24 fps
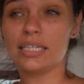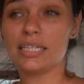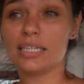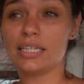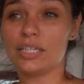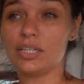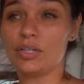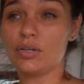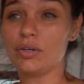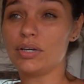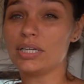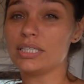
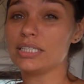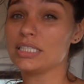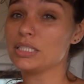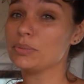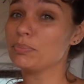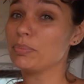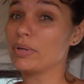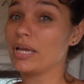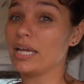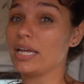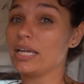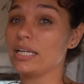You can
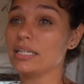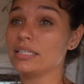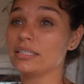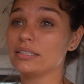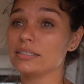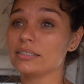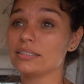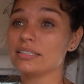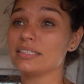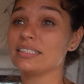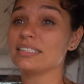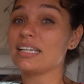
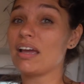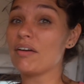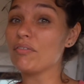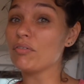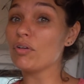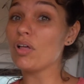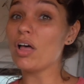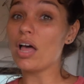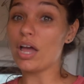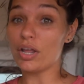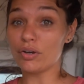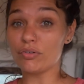spend
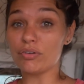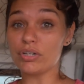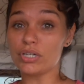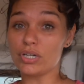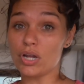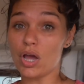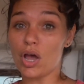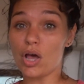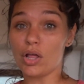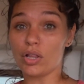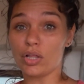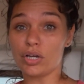several
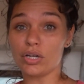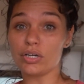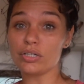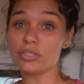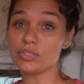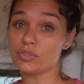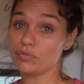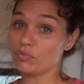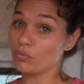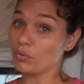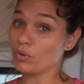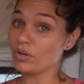$100s
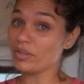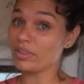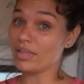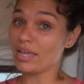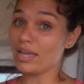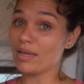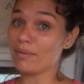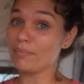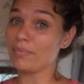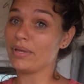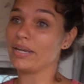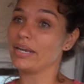for
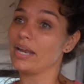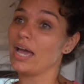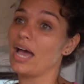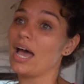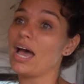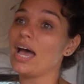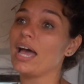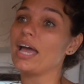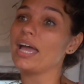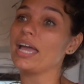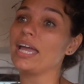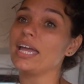them, and
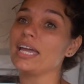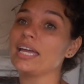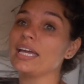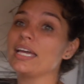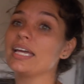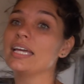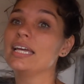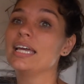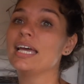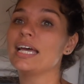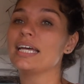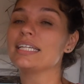I
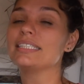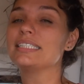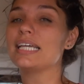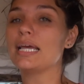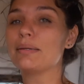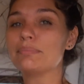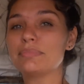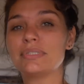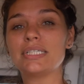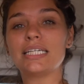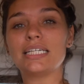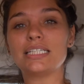
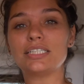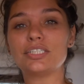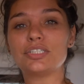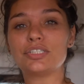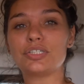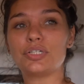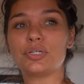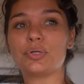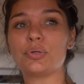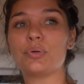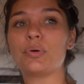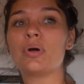attempted
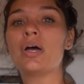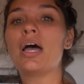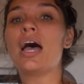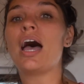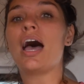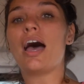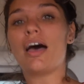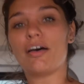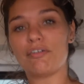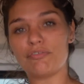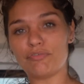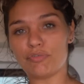to
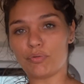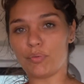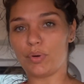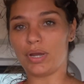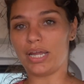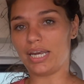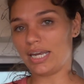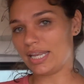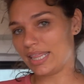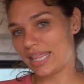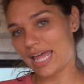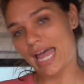
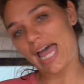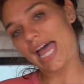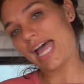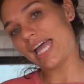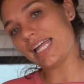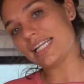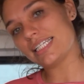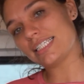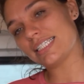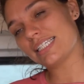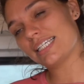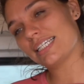avoid
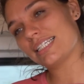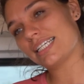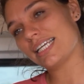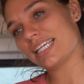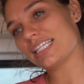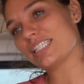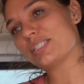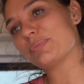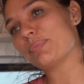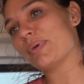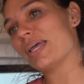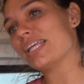that
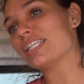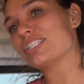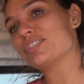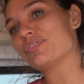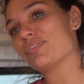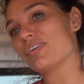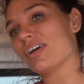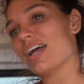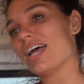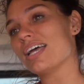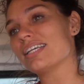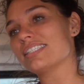expense
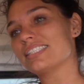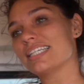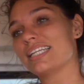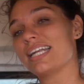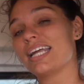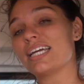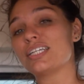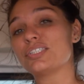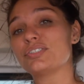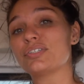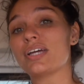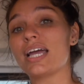for us, and
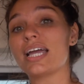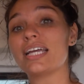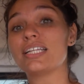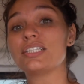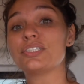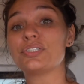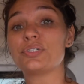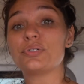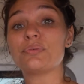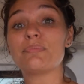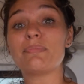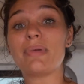I tried
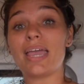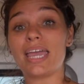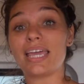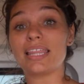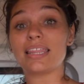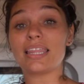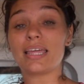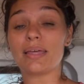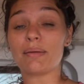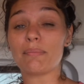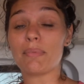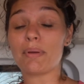to make
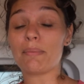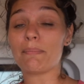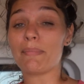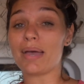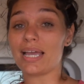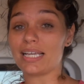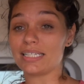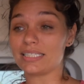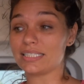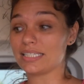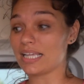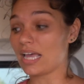them
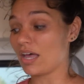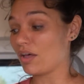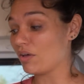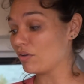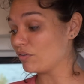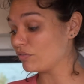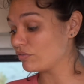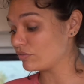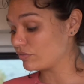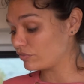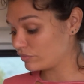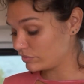
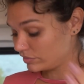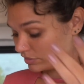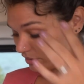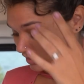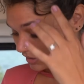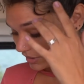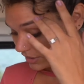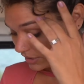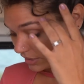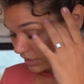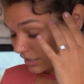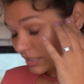myself.
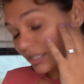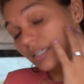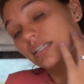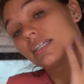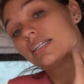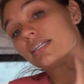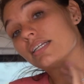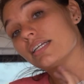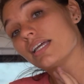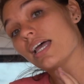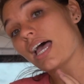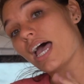
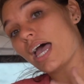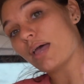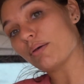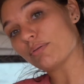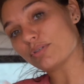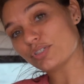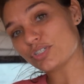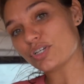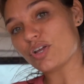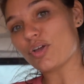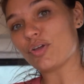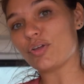I will
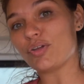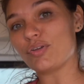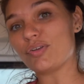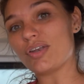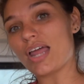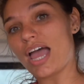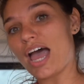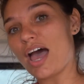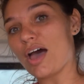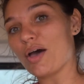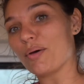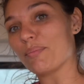show you
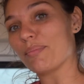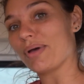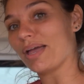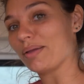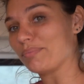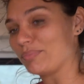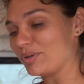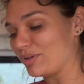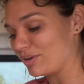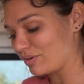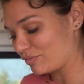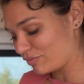now my
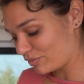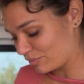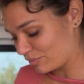beautiful